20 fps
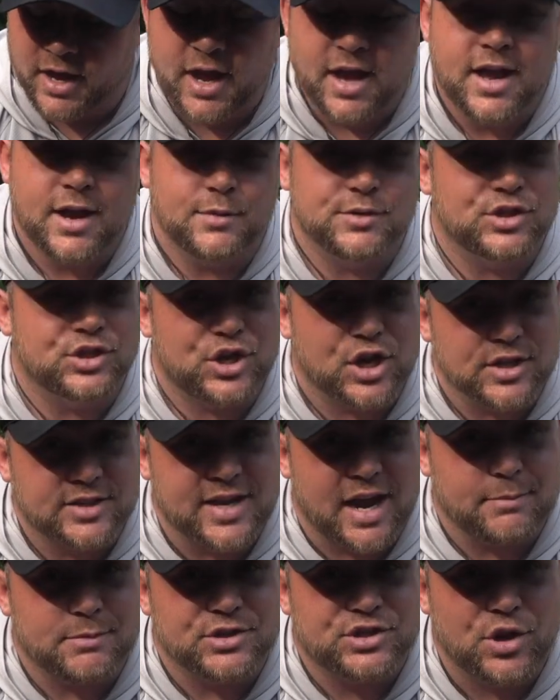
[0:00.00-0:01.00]
it was a good
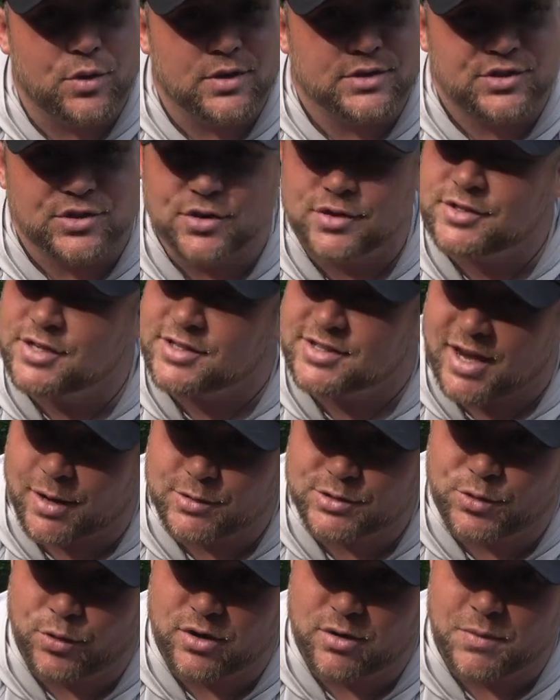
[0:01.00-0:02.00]
time to show it to you since I
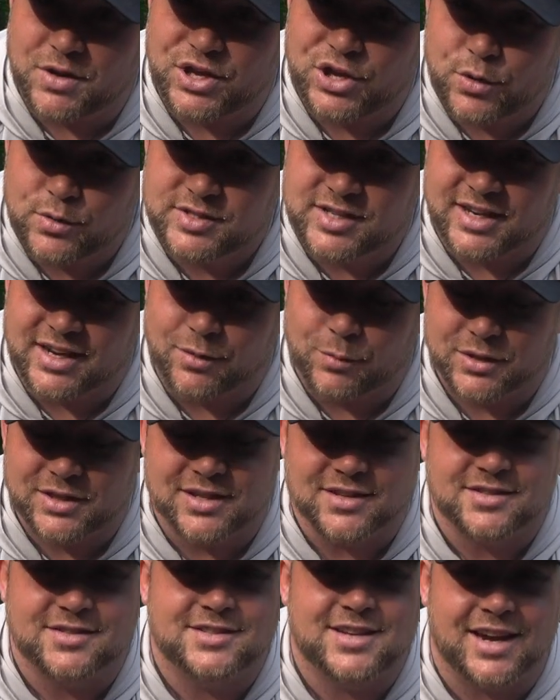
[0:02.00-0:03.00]
was going to be using it with
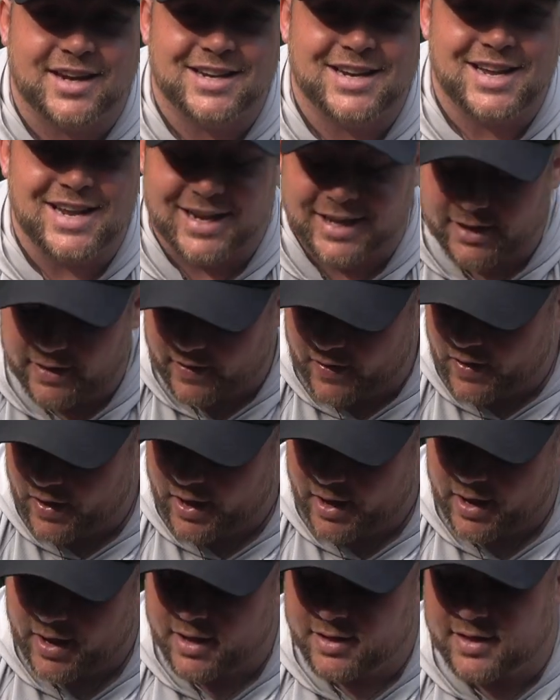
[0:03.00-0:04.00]
this technique.
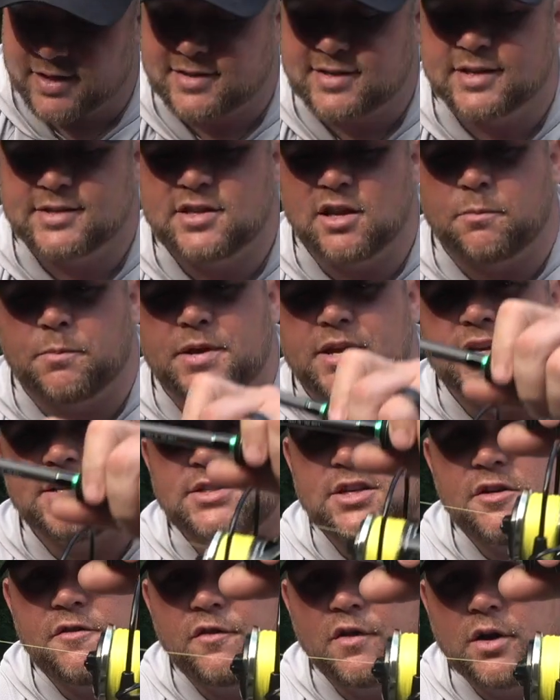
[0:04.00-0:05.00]
This is the
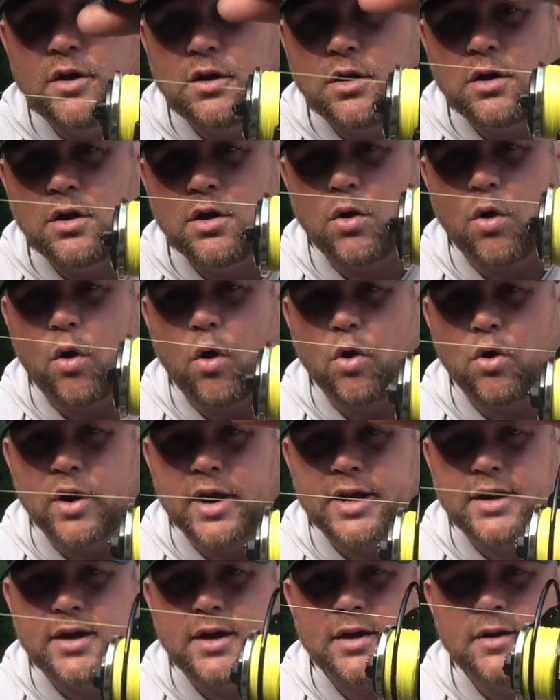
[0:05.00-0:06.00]
Piscifun
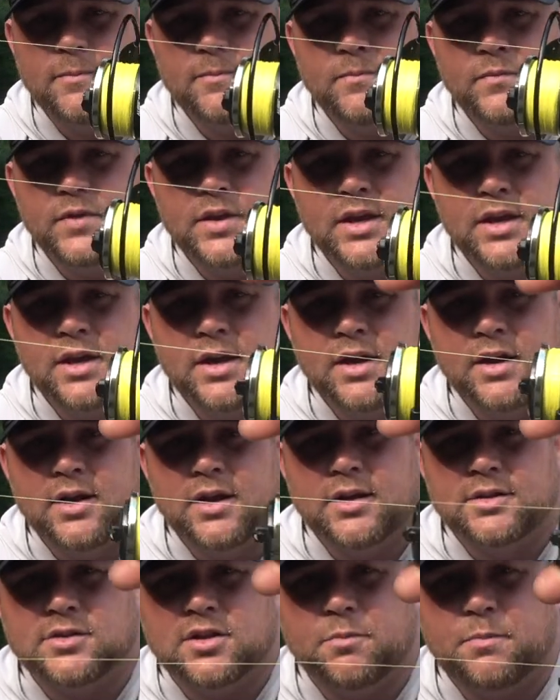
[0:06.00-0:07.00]
Oric.
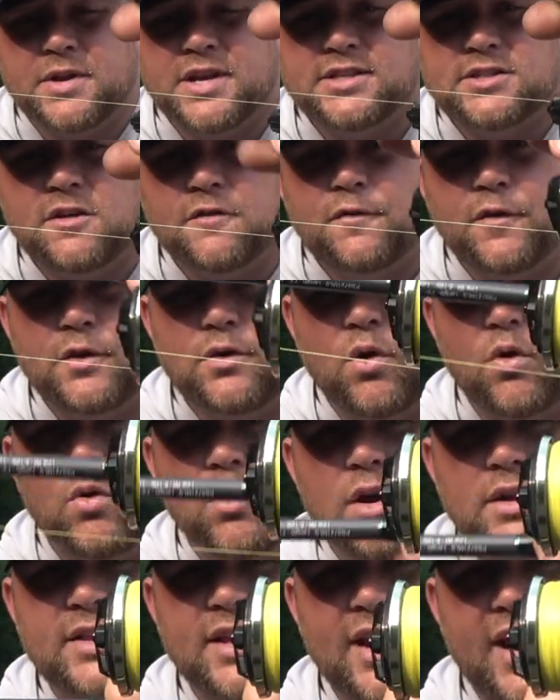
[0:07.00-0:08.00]
So the Piscifun
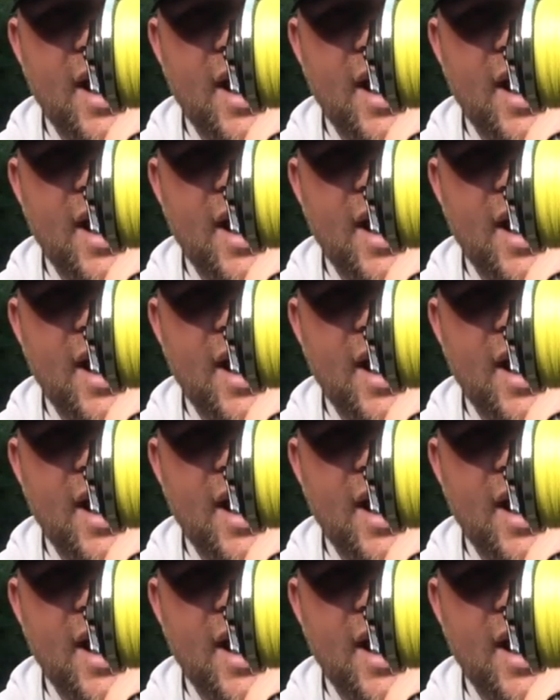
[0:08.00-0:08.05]
Oric that